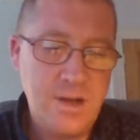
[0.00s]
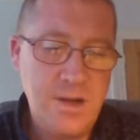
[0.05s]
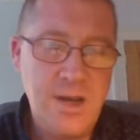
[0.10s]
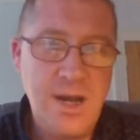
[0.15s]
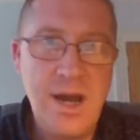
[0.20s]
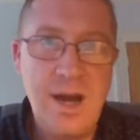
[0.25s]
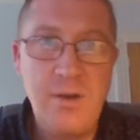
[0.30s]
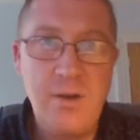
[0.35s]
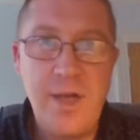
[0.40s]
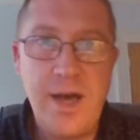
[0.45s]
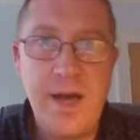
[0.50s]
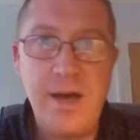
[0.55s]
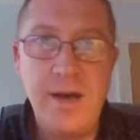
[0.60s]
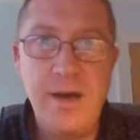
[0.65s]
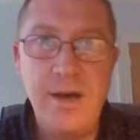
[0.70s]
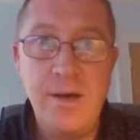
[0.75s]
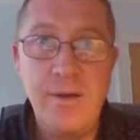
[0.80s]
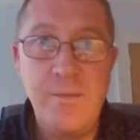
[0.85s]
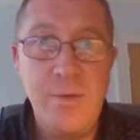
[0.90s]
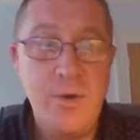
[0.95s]
Now
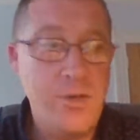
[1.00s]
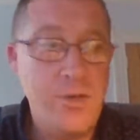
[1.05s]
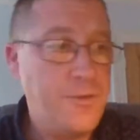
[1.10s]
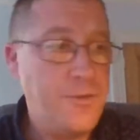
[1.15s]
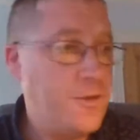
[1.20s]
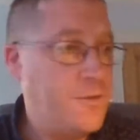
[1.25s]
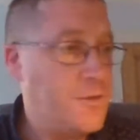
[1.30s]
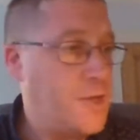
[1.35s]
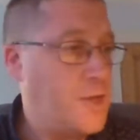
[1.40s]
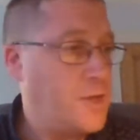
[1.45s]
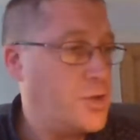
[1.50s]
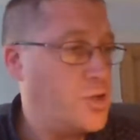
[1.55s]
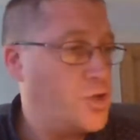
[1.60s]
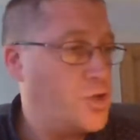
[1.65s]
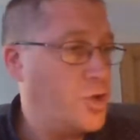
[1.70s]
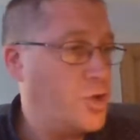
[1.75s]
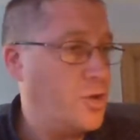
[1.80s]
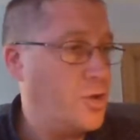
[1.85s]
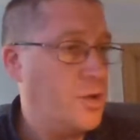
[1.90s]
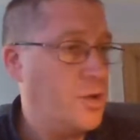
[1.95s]
that on the 15th of
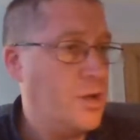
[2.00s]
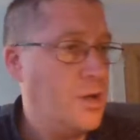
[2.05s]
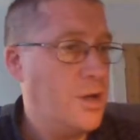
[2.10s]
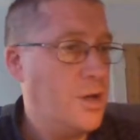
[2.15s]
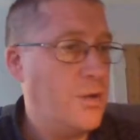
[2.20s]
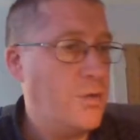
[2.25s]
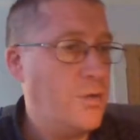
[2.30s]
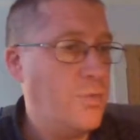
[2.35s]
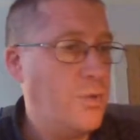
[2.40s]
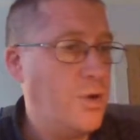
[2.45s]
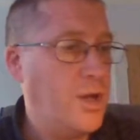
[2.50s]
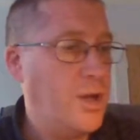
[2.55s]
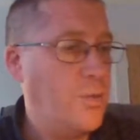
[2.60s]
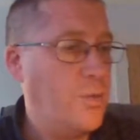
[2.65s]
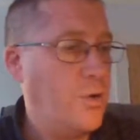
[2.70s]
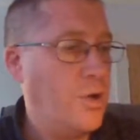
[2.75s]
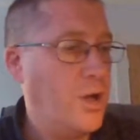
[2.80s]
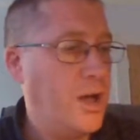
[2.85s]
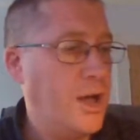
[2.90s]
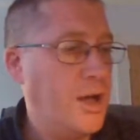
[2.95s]
June, we
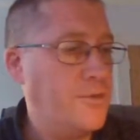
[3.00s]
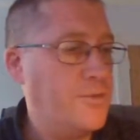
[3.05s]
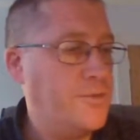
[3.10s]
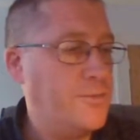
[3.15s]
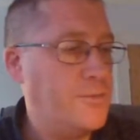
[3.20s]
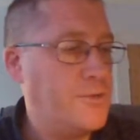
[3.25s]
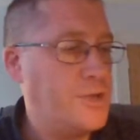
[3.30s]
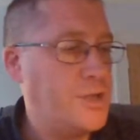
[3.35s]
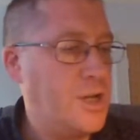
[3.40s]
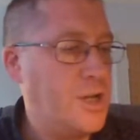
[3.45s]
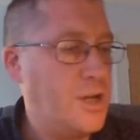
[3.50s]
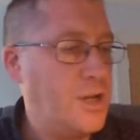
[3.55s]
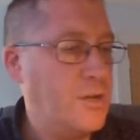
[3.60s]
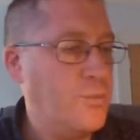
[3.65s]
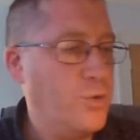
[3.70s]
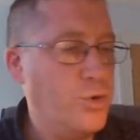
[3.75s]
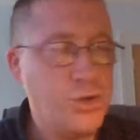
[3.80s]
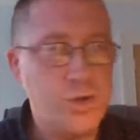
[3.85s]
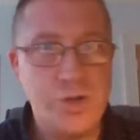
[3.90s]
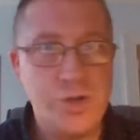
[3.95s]
will have certainly
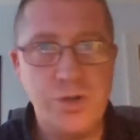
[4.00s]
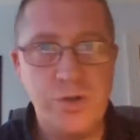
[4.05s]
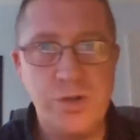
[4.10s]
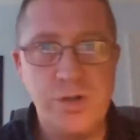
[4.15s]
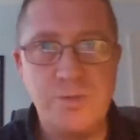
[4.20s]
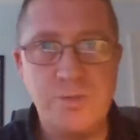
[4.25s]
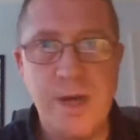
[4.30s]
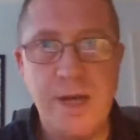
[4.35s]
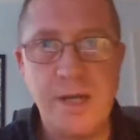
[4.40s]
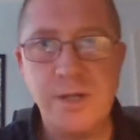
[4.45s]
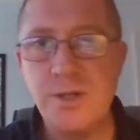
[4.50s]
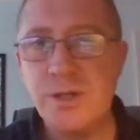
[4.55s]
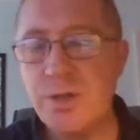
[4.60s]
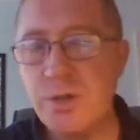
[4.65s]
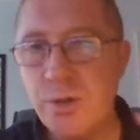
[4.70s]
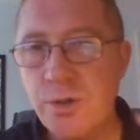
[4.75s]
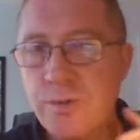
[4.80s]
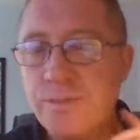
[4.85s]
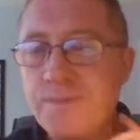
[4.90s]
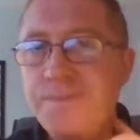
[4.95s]
more students back in
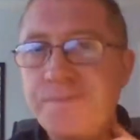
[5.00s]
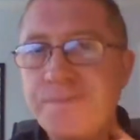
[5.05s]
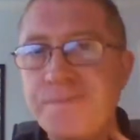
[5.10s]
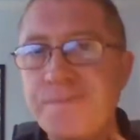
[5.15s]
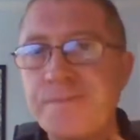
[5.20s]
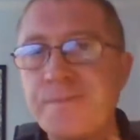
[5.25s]
school.